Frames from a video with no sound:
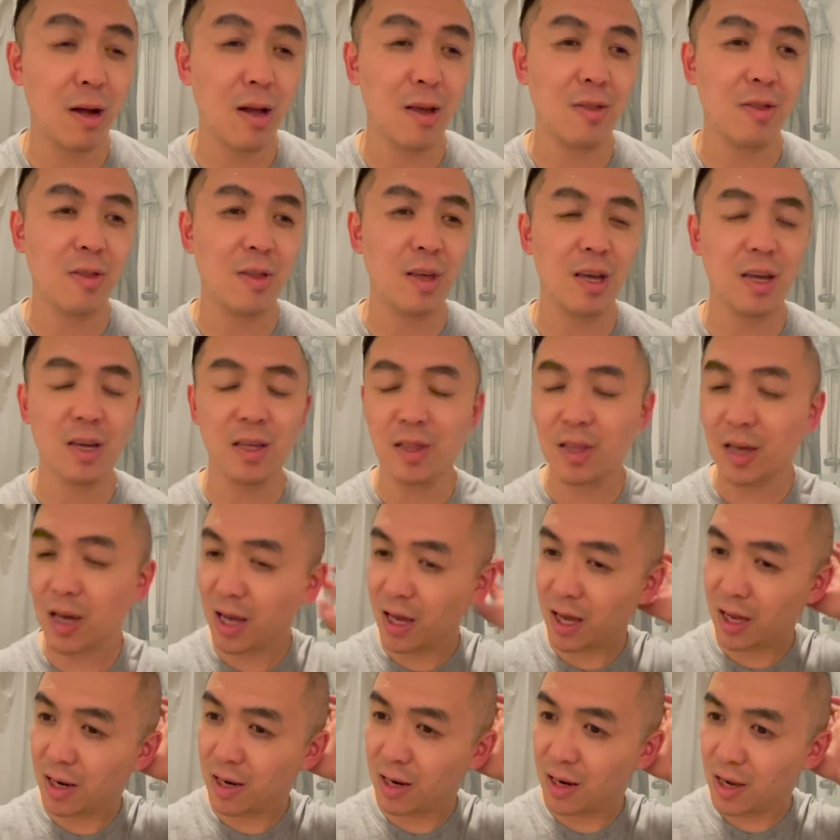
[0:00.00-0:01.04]
I think
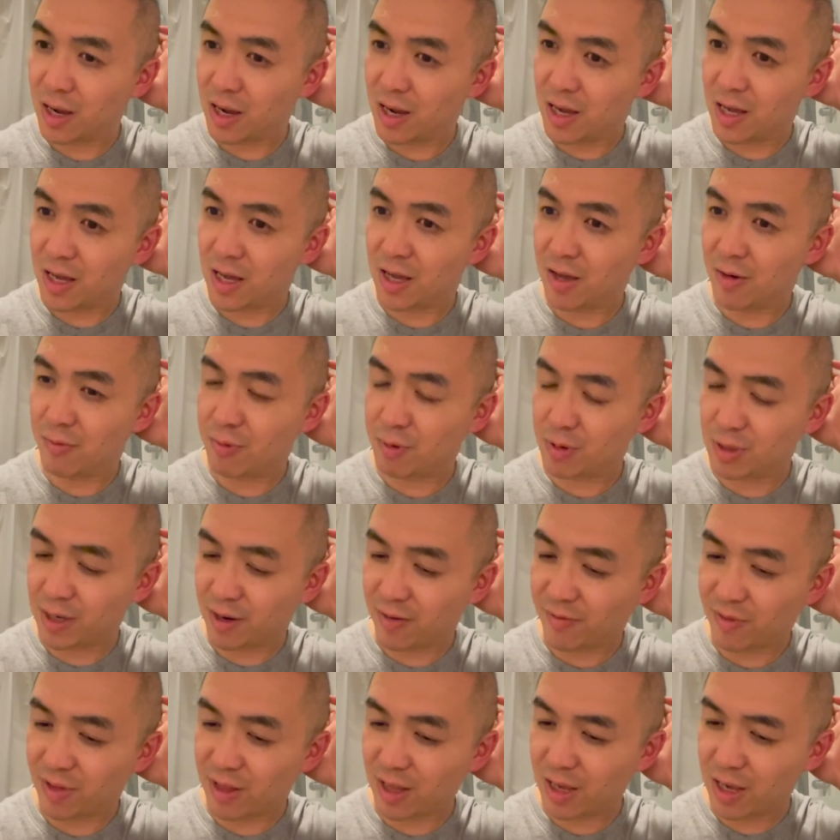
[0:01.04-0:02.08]
that it would
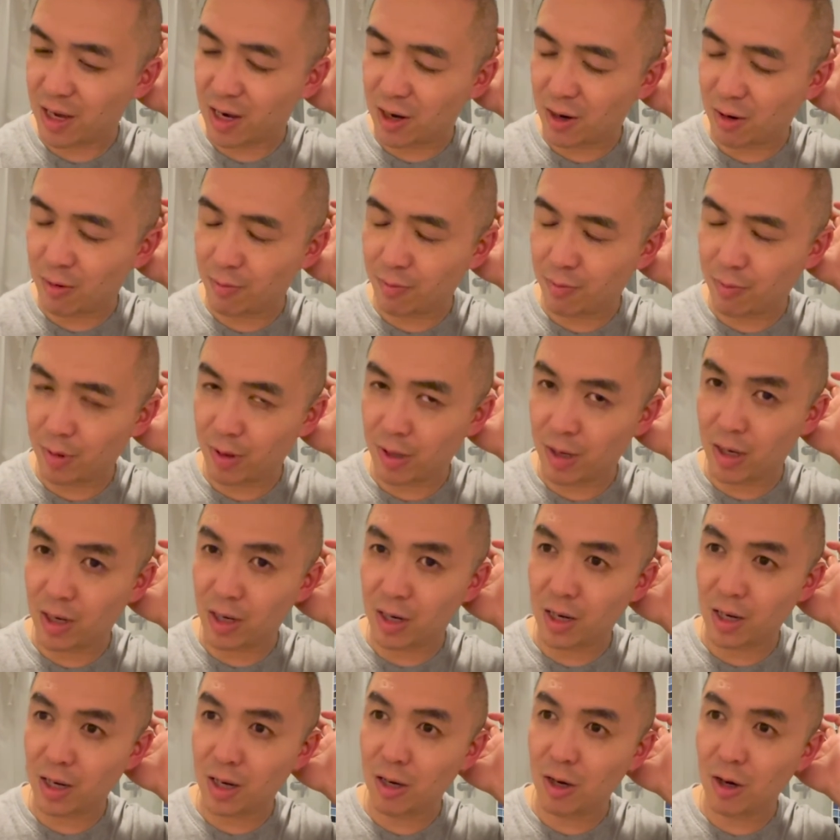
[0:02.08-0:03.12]
definitely help
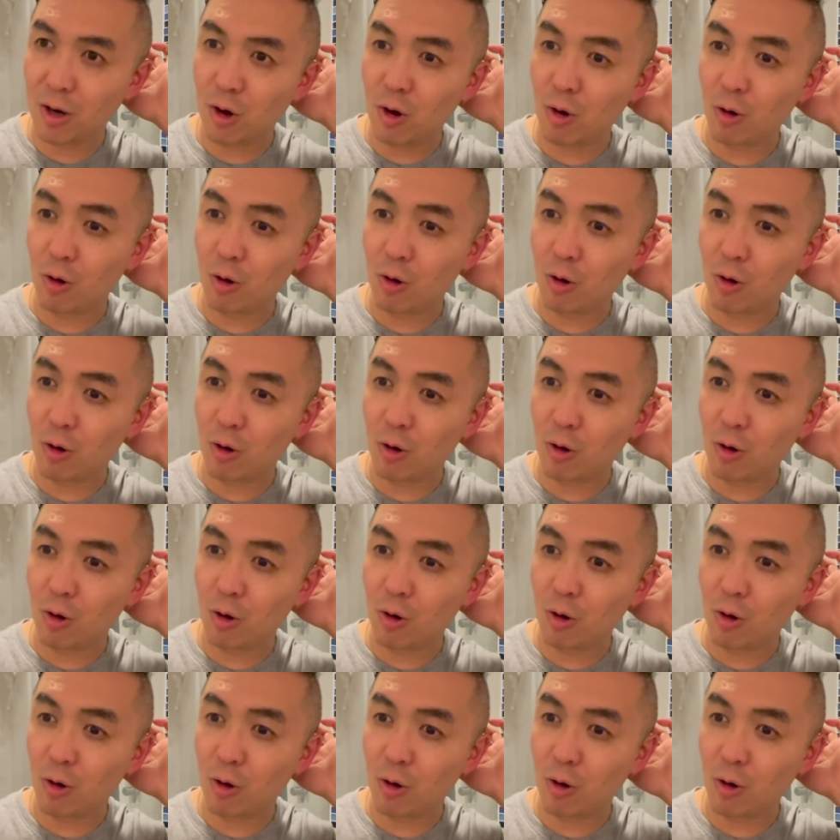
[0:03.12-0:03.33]
the